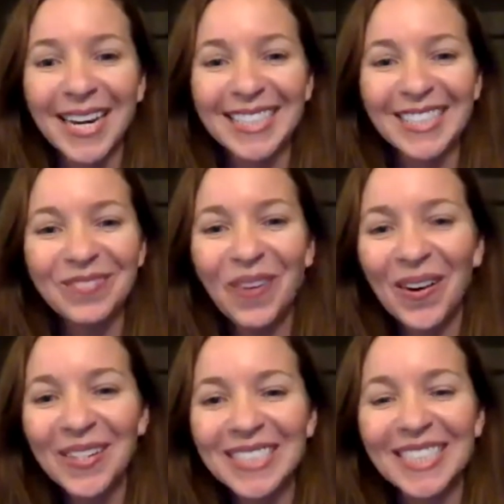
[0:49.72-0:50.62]
As
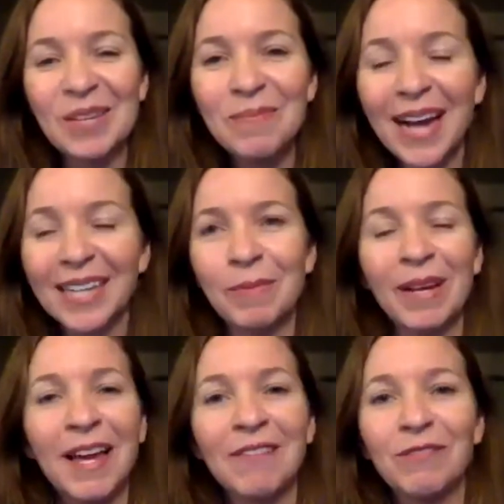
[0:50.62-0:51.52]
far as the impact on my
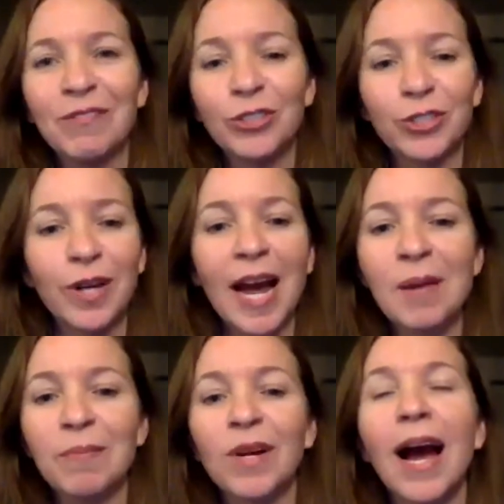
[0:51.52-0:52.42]
life and future, I
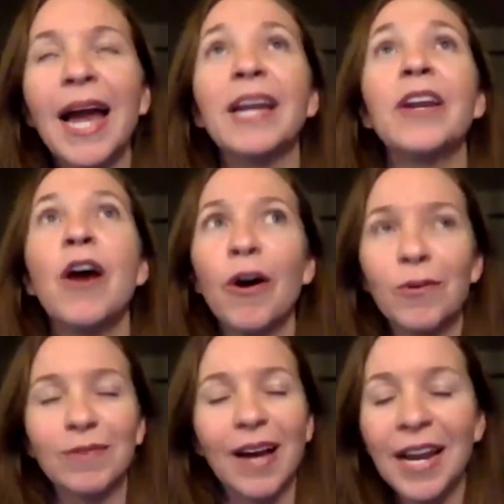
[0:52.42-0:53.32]

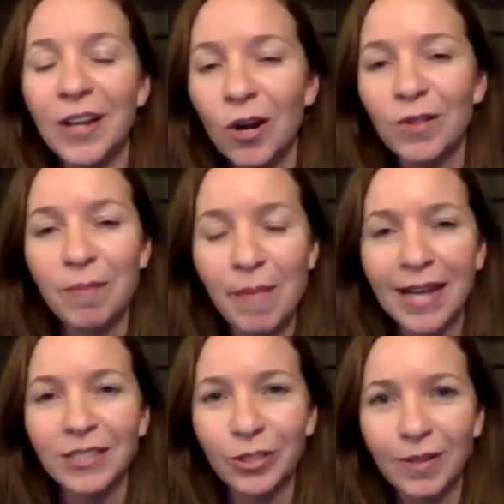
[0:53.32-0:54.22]
know that
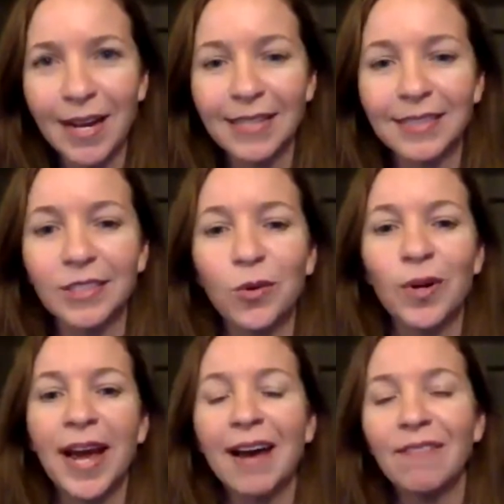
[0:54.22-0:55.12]
masterclass is going
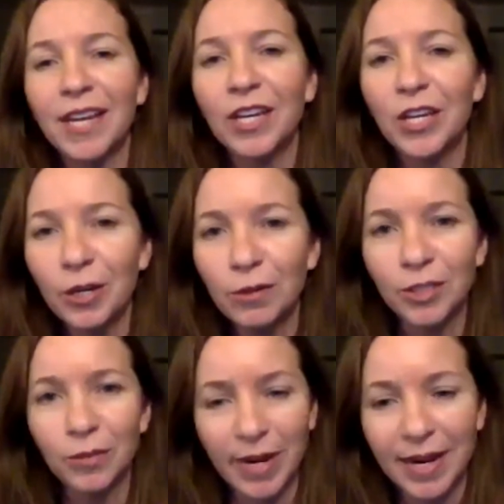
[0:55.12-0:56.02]
to have a huge
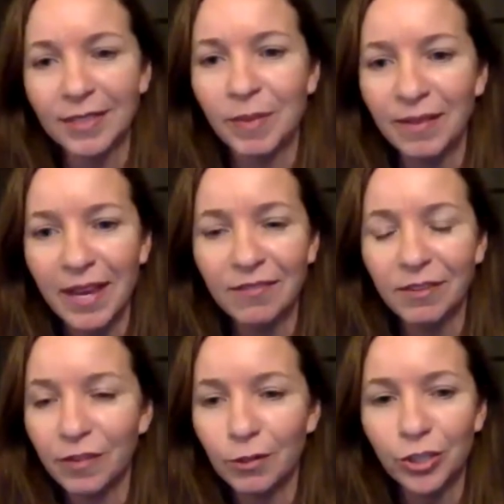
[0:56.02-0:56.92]
impact on my life and
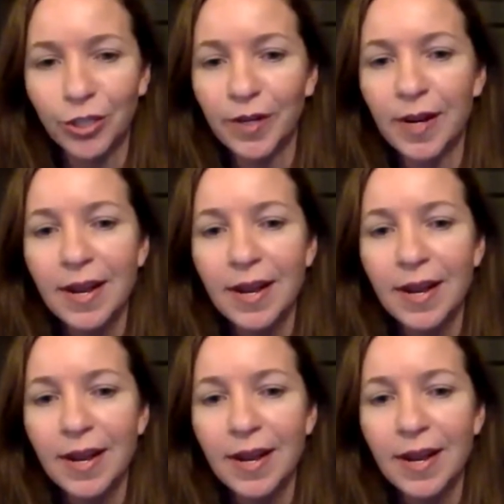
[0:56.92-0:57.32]
future.